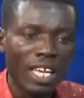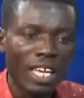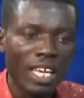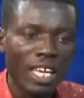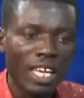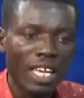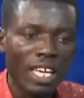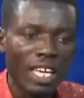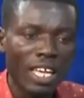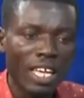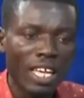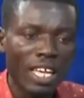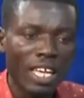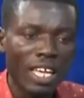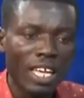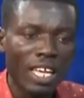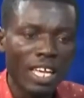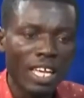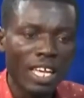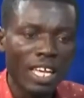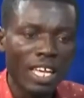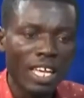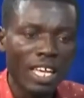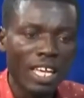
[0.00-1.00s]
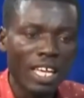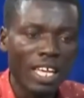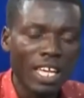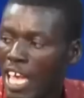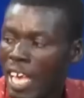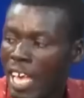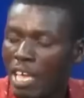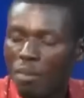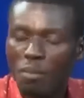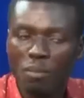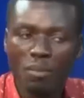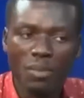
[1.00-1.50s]
Say ye nya
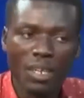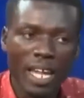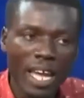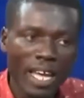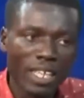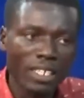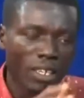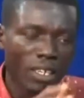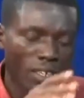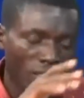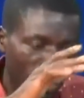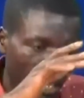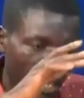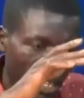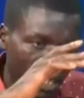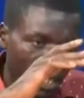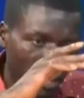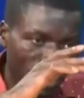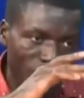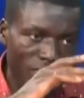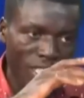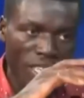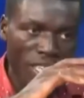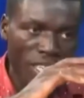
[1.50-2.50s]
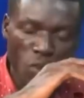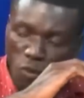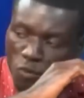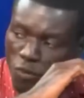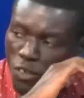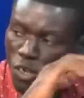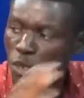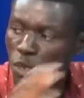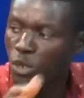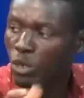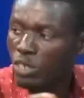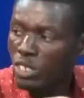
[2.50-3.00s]
airtime na ye just eh
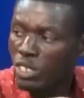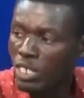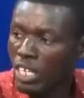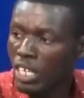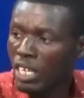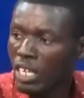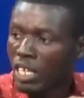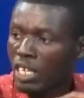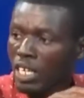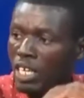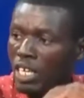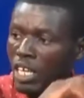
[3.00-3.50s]
videos ne